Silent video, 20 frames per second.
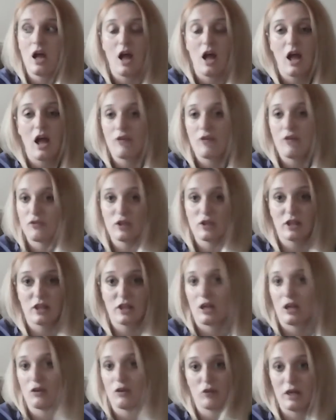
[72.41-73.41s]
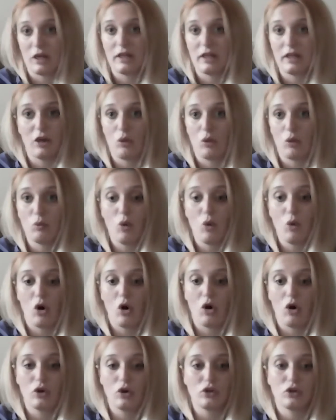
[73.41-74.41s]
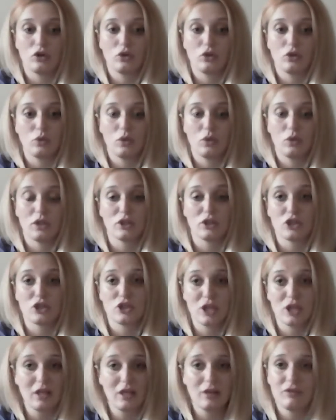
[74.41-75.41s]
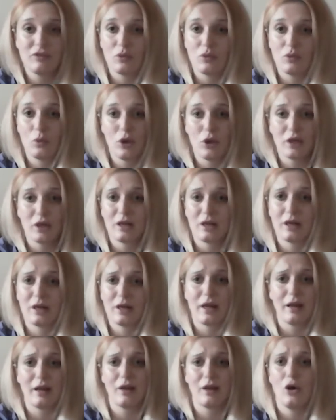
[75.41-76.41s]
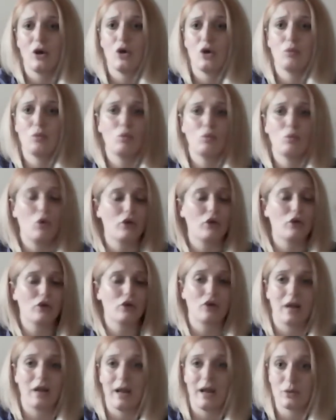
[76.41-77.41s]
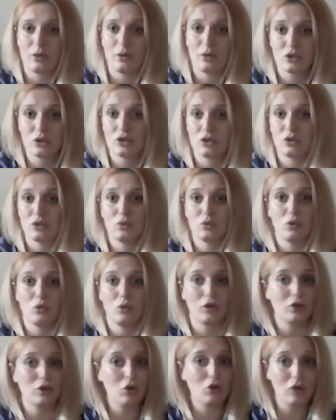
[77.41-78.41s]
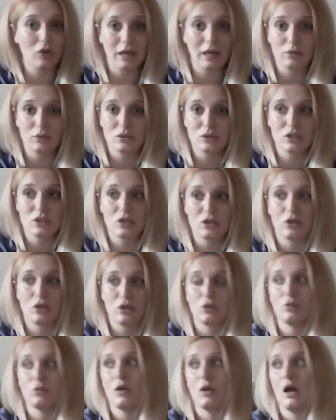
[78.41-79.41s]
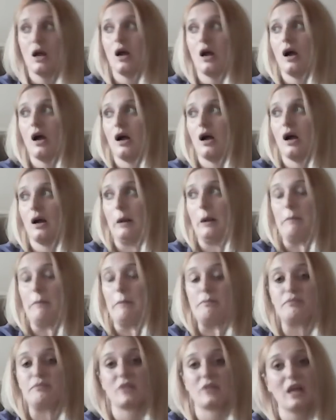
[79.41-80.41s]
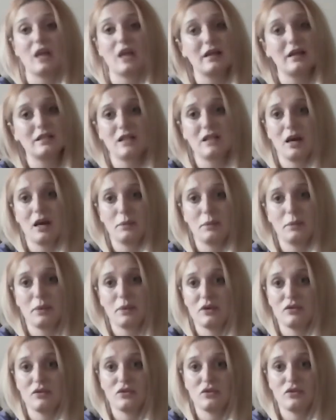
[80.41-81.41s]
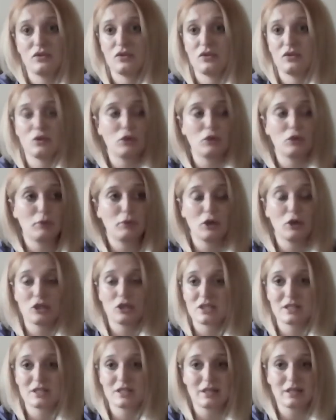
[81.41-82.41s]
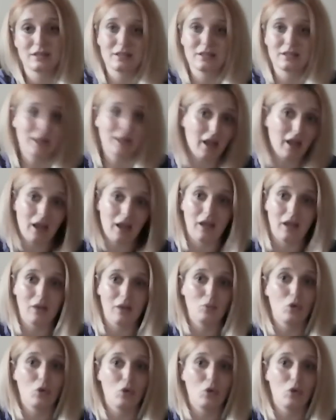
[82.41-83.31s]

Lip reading: everything really on what you can achieve from working in a care home, what you're allowed to do, what you're not allowed to do, any type of person-centered care,